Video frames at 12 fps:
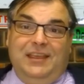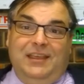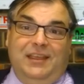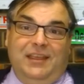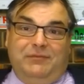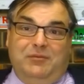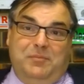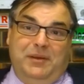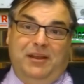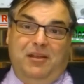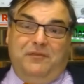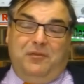If we're a
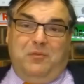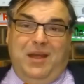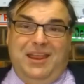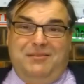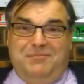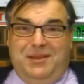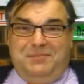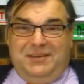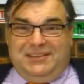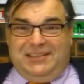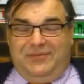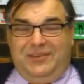bit overweight, maybe
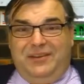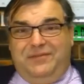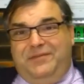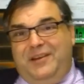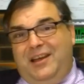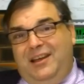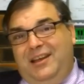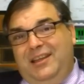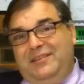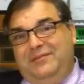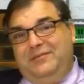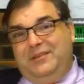
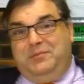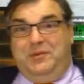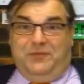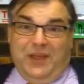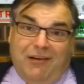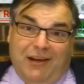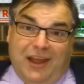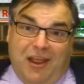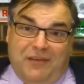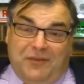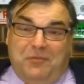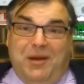75. If we're very
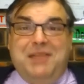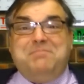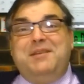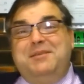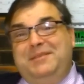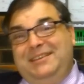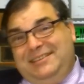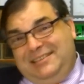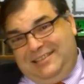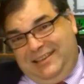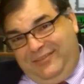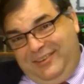overweight, maybe
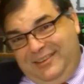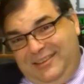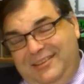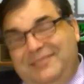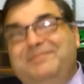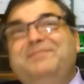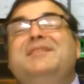70.